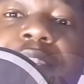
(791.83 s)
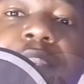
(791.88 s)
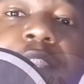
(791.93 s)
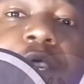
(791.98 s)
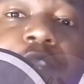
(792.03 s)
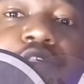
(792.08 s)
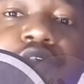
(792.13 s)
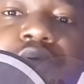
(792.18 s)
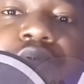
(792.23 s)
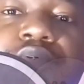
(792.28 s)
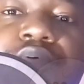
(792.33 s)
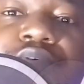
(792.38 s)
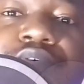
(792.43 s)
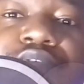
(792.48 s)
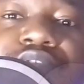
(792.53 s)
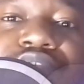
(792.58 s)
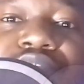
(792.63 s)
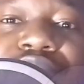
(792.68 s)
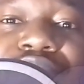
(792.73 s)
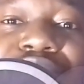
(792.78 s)

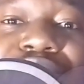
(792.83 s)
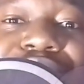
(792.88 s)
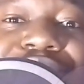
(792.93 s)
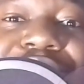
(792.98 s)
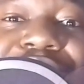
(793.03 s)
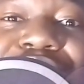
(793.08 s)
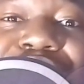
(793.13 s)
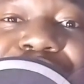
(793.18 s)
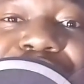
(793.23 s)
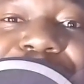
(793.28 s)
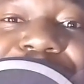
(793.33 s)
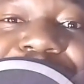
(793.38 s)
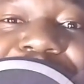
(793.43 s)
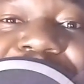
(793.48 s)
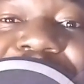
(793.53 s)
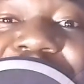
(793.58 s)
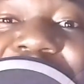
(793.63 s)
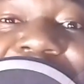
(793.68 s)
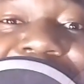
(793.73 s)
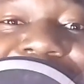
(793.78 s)
National Social Security
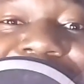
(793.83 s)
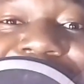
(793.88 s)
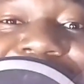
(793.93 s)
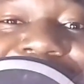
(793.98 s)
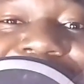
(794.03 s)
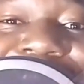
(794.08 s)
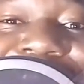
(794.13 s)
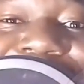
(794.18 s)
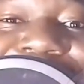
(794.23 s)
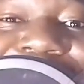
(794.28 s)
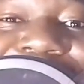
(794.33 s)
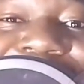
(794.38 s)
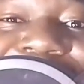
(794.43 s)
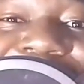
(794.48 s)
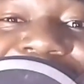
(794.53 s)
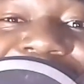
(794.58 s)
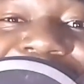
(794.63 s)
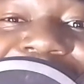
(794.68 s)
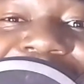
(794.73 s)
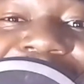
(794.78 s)
Fund.
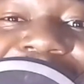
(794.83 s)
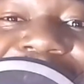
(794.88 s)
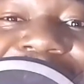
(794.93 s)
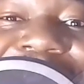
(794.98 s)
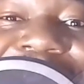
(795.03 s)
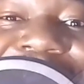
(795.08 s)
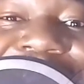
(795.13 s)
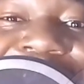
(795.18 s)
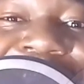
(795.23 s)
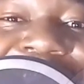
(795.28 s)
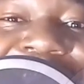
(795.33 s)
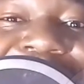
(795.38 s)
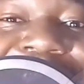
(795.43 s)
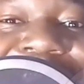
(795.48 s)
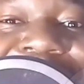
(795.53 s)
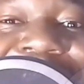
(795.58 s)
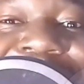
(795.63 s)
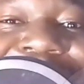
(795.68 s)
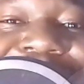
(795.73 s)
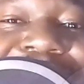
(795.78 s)

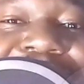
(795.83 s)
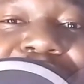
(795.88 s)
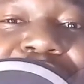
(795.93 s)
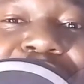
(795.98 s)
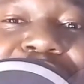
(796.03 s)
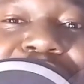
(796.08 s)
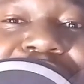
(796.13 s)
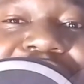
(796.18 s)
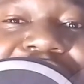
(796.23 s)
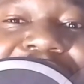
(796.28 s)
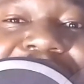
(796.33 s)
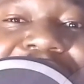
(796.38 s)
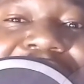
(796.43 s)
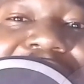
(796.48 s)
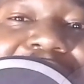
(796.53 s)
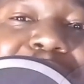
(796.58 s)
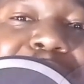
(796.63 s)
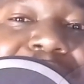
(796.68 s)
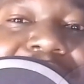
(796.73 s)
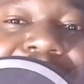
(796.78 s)
I, as the owner of the
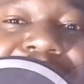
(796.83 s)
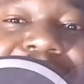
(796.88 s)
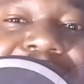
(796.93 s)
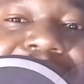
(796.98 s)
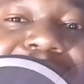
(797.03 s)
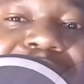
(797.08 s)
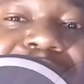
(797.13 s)
company,